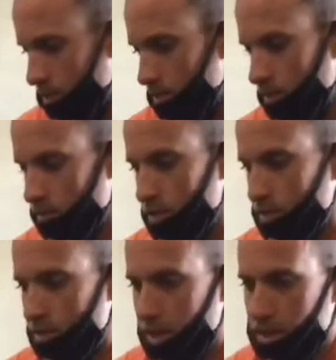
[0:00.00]
because of the
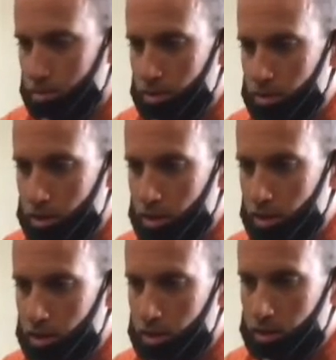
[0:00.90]
type
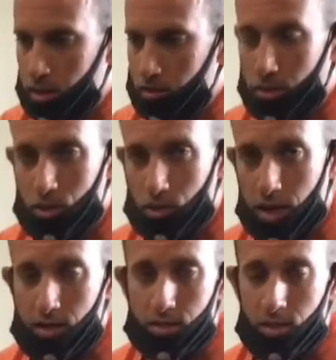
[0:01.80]
of
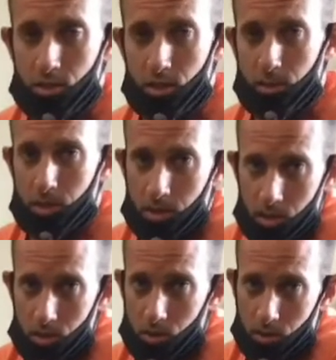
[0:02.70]
contractions that you give with
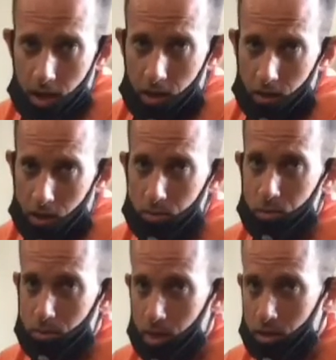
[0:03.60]
the tissue and how it
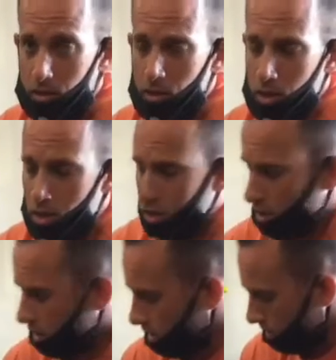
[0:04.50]
helps remodel.
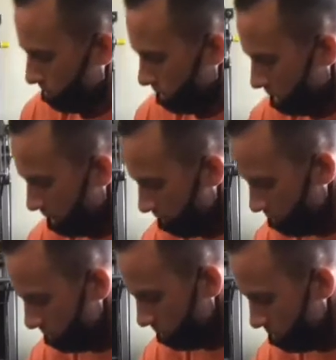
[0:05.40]
I
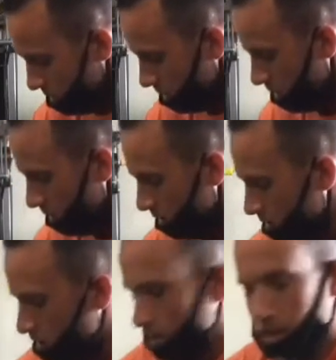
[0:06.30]
haven't really
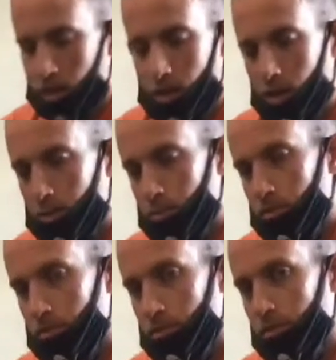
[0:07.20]
done any type
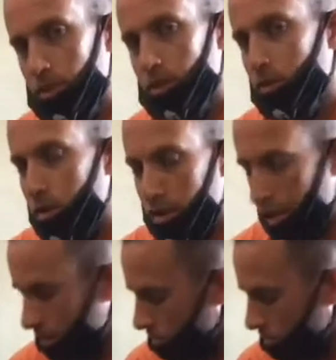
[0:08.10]
of video on